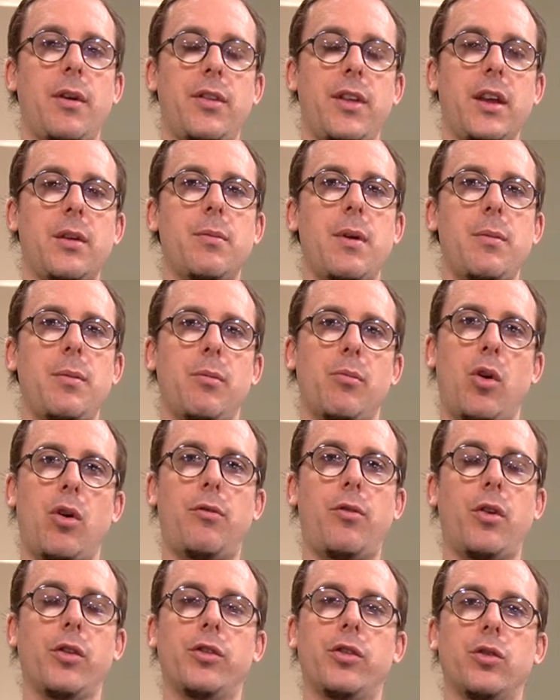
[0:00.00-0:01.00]
think maybe more
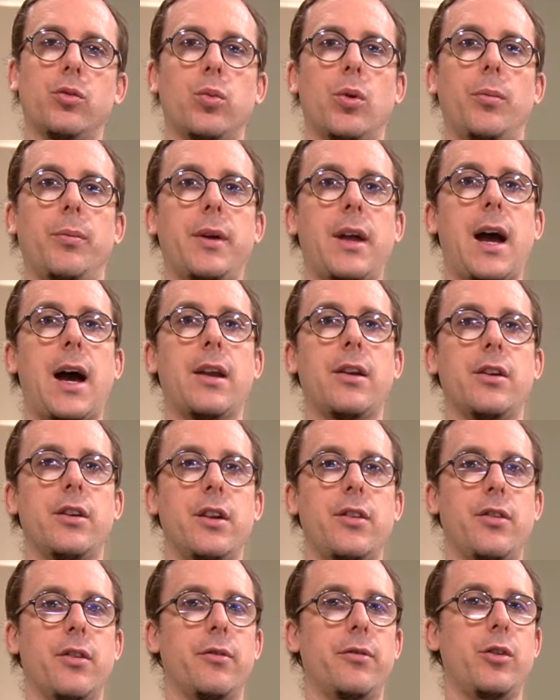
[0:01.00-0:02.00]
voices will be added
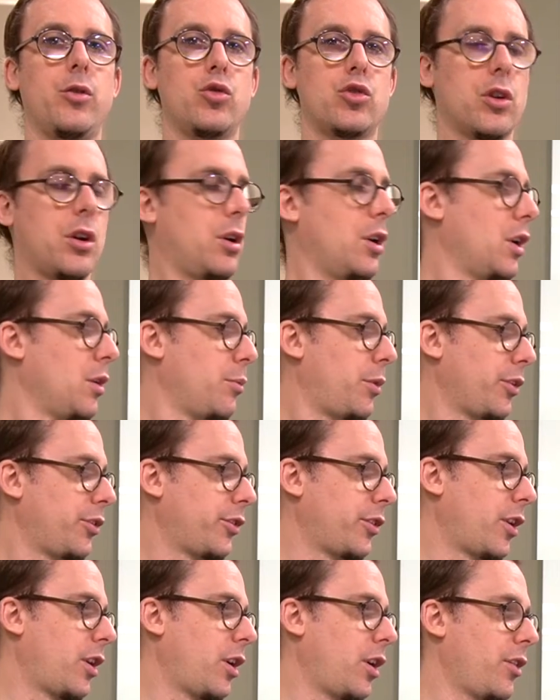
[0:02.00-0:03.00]
in the future,
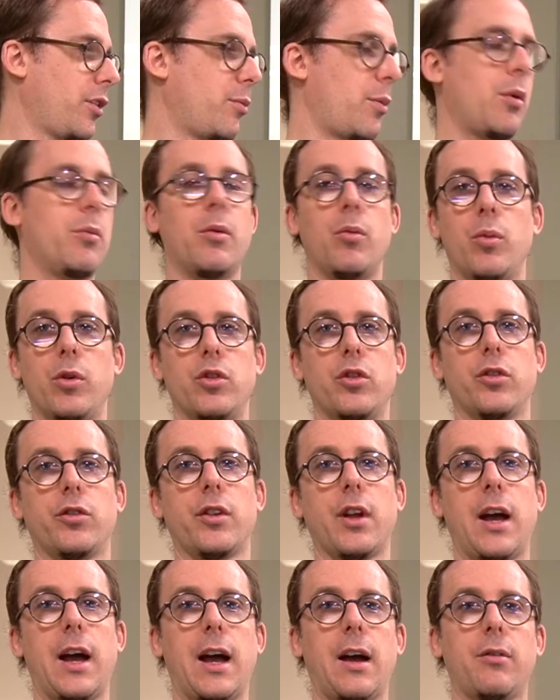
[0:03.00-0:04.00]
but at the moment we just
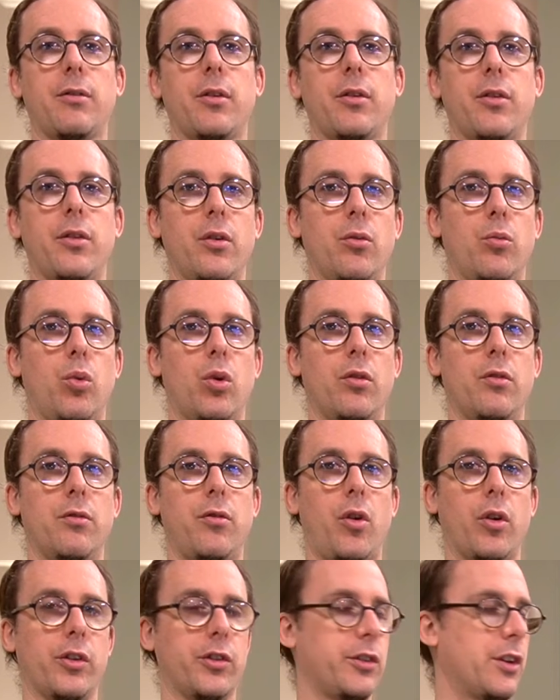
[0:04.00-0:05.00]
have the one
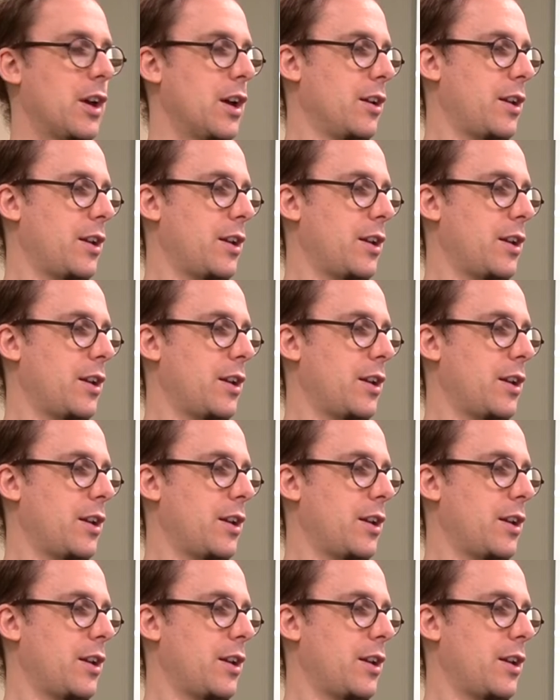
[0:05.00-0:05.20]
voice.